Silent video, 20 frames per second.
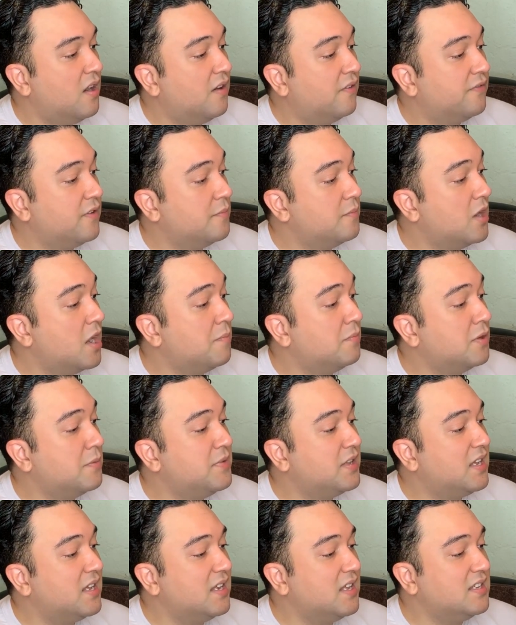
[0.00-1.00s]
From humble
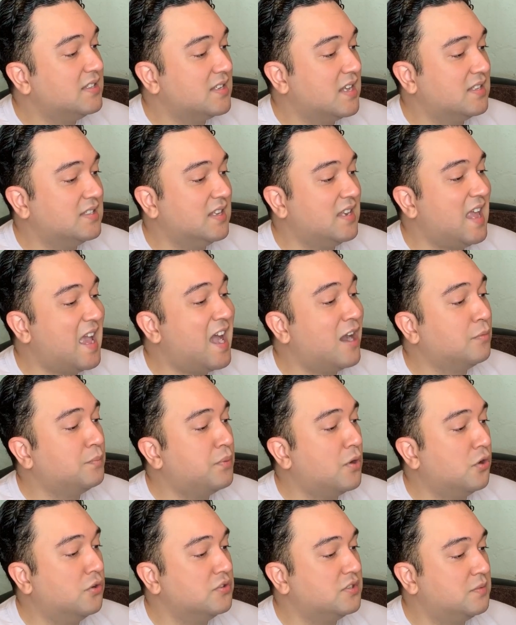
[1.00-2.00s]
beginnings as an
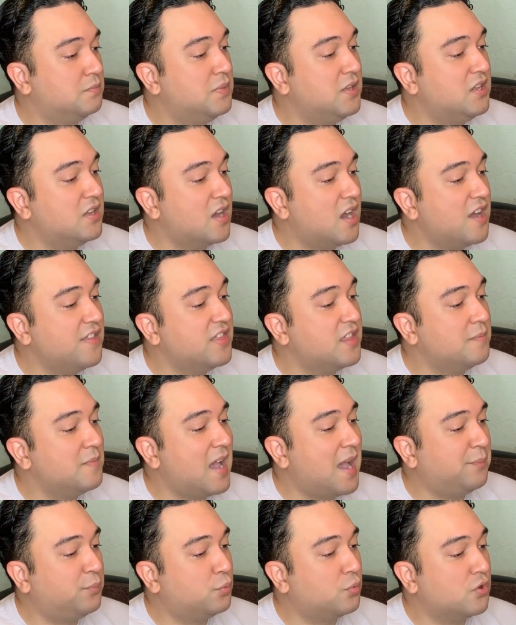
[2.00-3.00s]
outpost beyond the
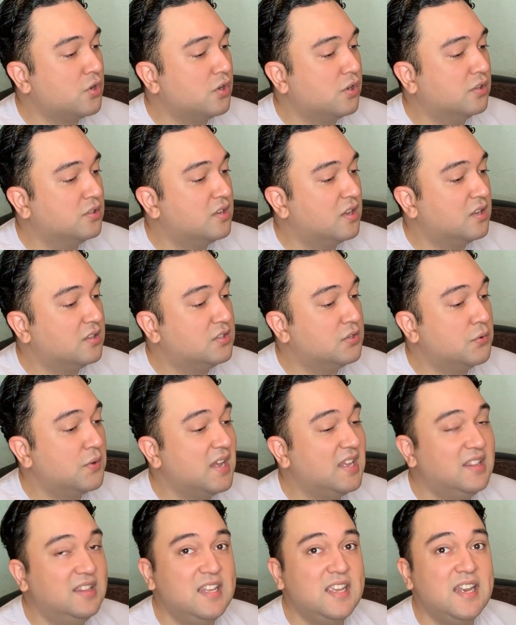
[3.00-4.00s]
map world to
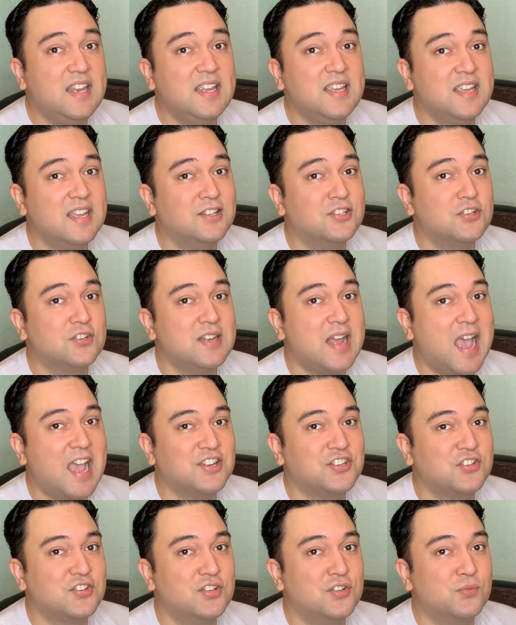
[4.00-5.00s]
a leading
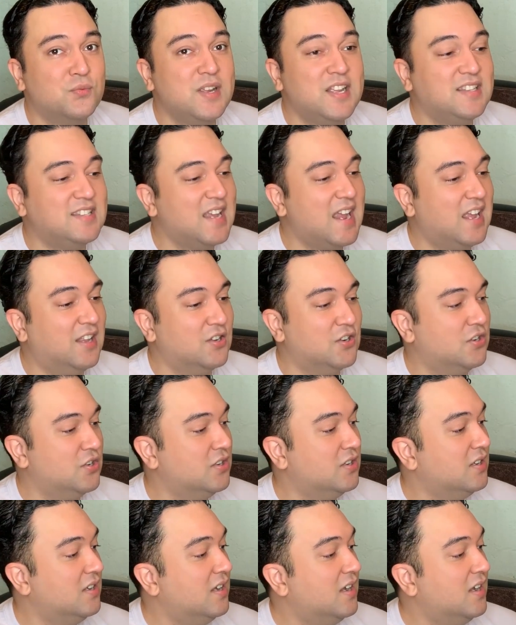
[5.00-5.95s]
international retailer,